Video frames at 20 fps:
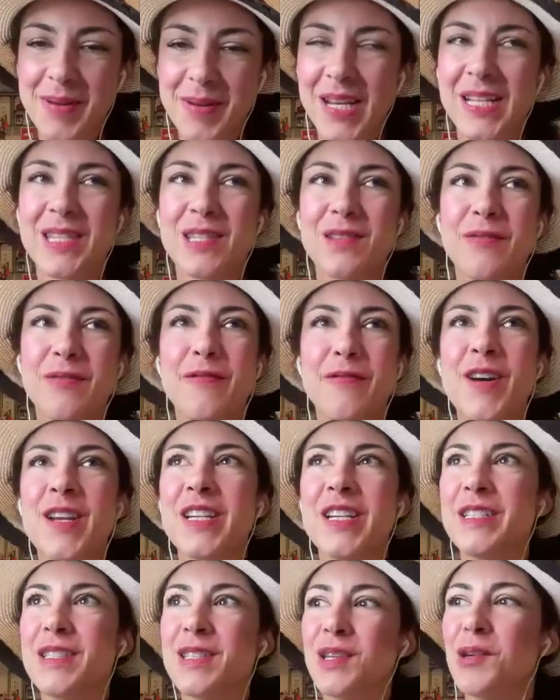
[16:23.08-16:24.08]
but it's
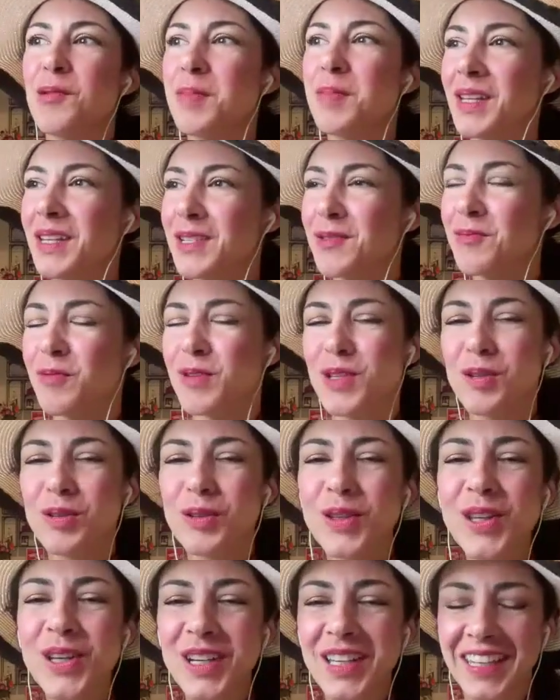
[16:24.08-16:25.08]
funny too, because when you
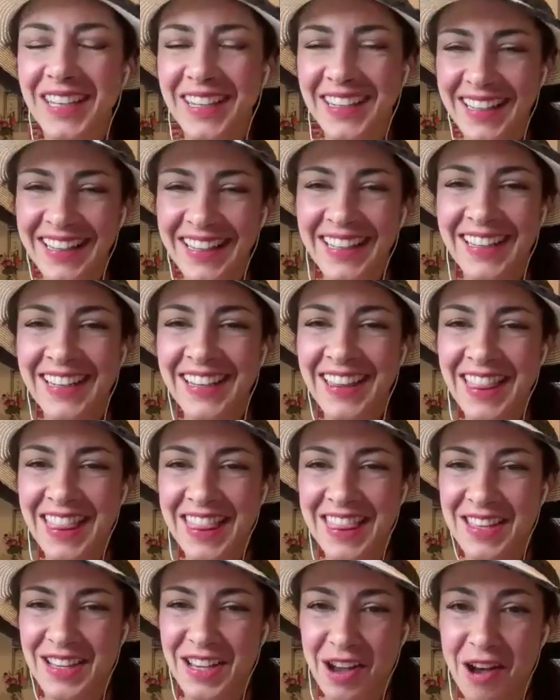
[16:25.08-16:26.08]
look in
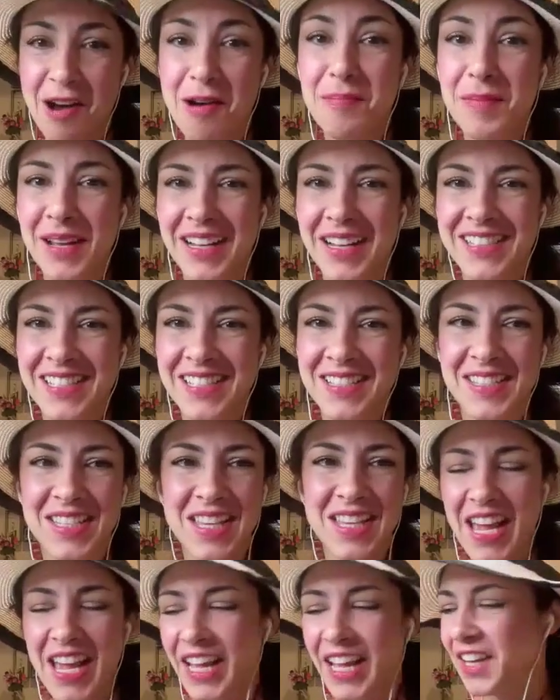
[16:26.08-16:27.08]
the comments, it's
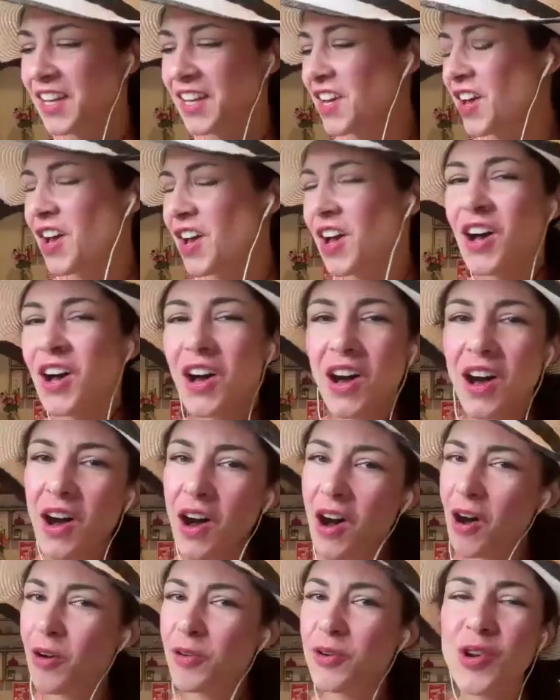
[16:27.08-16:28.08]
like,
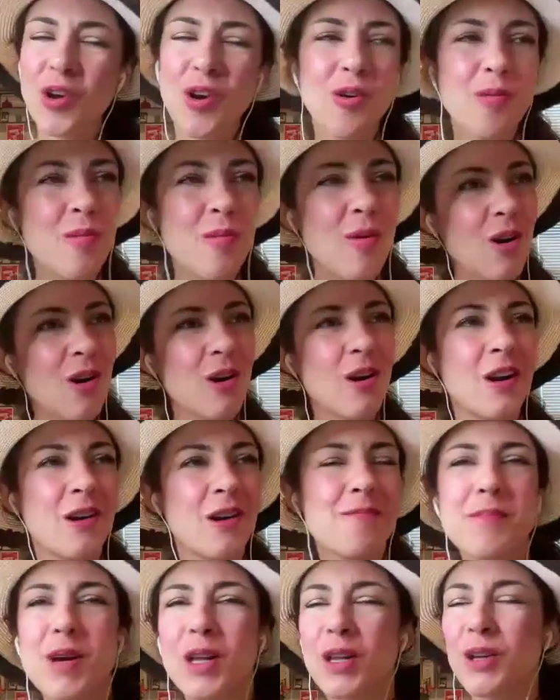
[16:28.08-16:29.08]
oh, no more
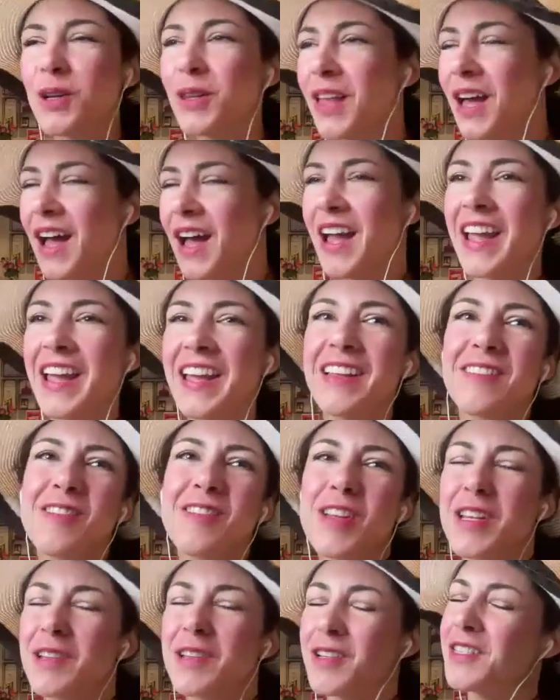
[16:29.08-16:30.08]
Miller Lite.
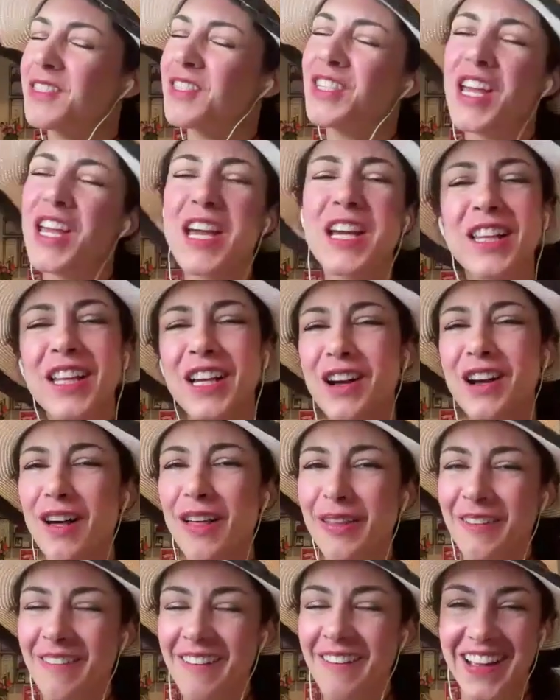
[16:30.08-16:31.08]
It's Yingling
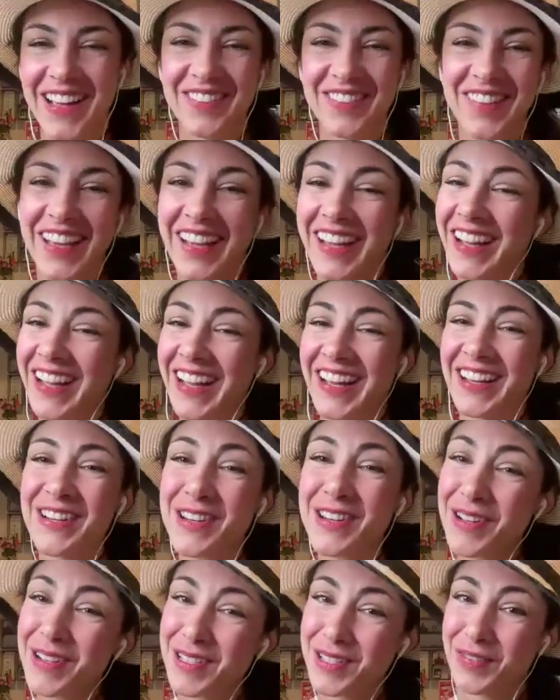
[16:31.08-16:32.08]
all the way. I'm like, I got
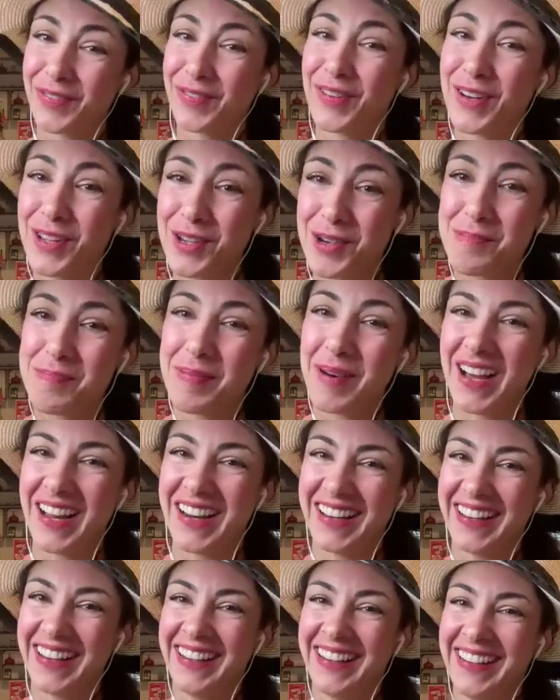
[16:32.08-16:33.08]
news for you,
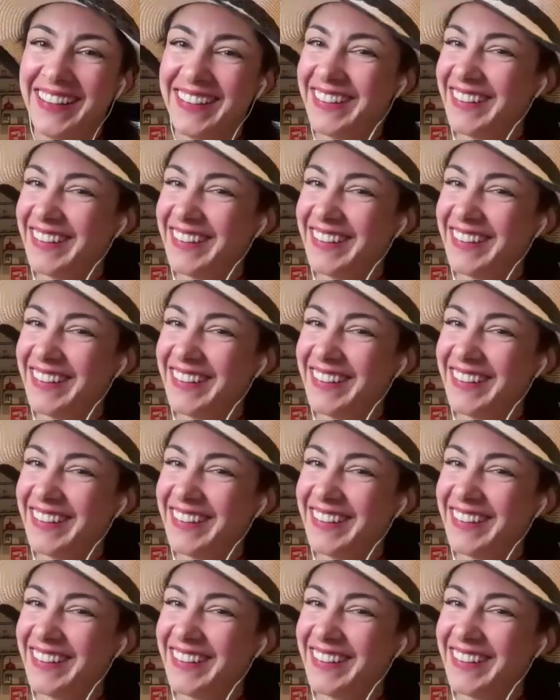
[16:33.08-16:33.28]
buddy.